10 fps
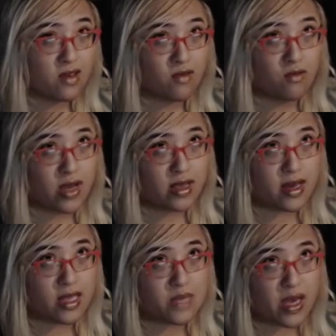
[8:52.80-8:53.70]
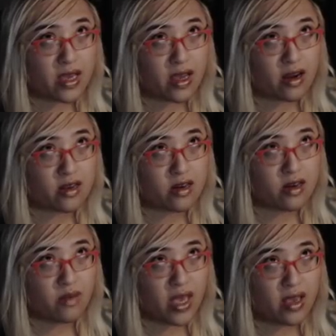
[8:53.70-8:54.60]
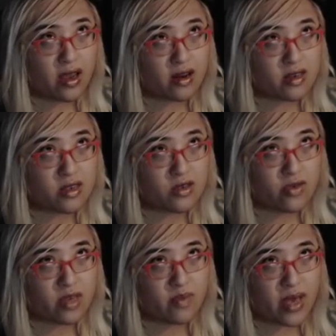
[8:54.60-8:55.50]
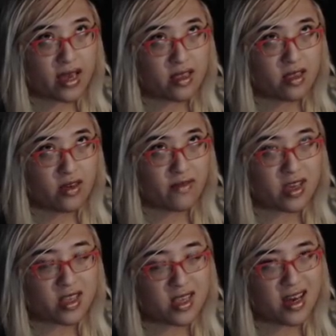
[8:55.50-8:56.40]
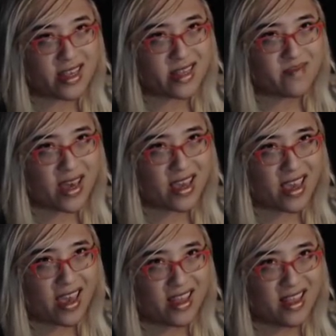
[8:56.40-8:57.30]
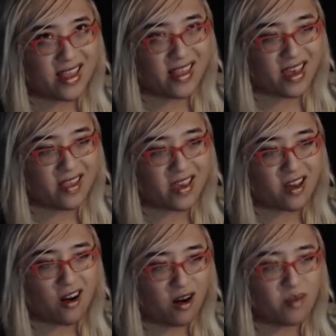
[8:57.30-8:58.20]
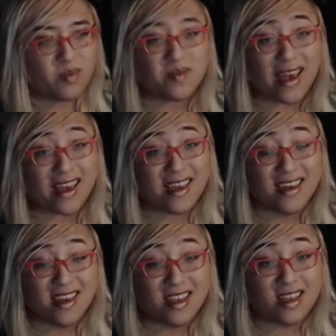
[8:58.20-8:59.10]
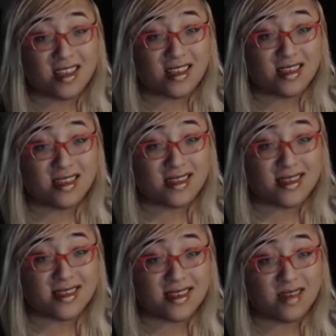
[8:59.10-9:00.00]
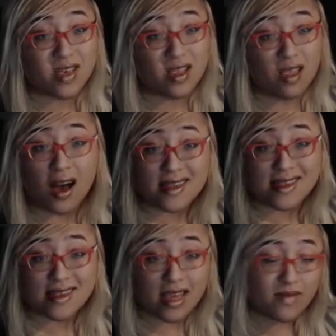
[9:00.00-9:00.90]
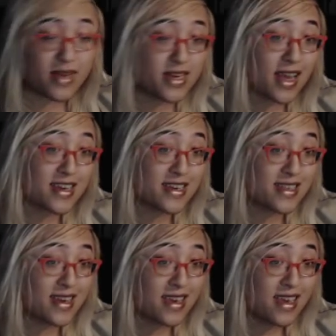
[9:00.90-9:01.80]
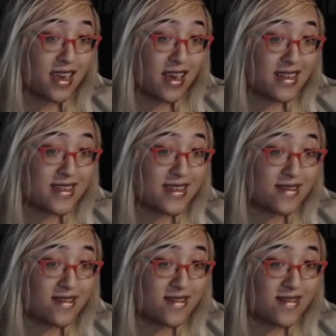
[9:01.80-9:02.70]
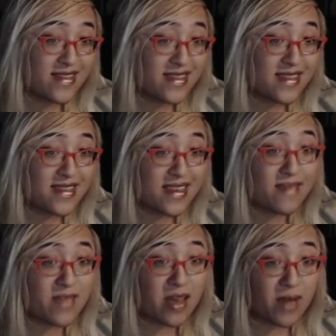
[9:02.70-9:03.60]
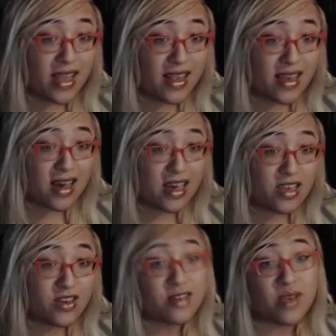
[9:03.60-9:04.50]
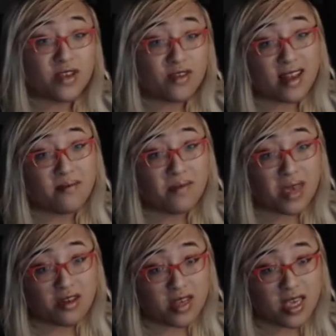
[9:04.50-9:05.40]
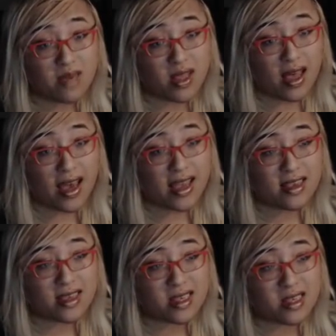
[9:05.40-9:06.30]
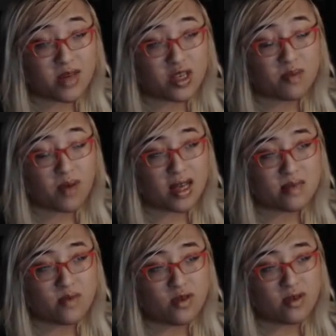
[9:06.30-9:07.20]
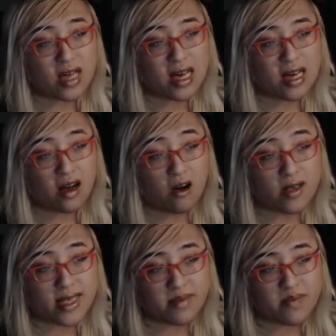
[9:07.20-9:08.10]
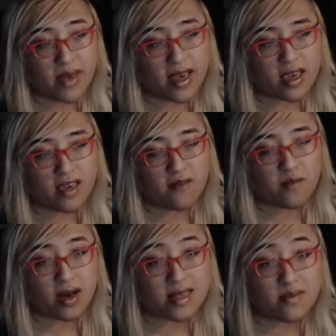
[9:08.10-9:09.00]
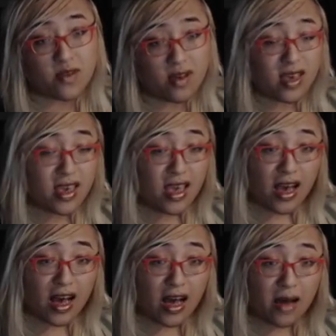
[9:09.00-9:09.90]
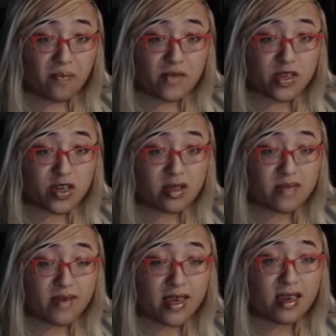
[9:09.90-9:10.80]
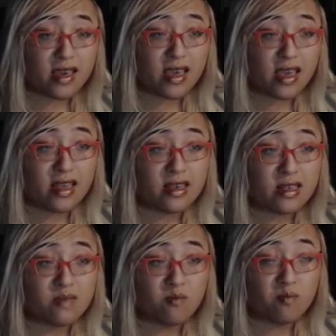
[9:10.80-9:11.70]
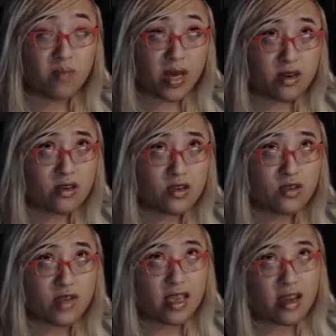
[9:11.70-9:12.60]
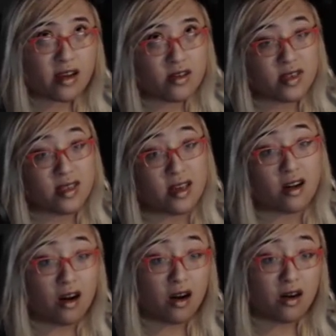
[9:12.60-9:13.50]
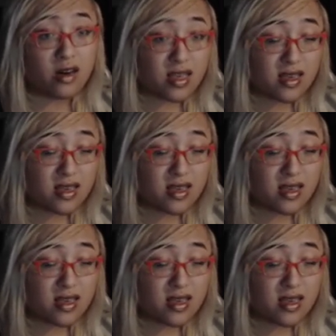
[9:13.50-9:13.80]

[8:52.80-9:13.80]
1 gun spec character, your main character's sword spec, you have a katana spec, and then like a harp spec, this is going to be a loss in damage actually. So keep that in mind. You should be trying to make your team align to this as much as possible, all same spec if possible. Generally speaking, it is better to run characters that aren't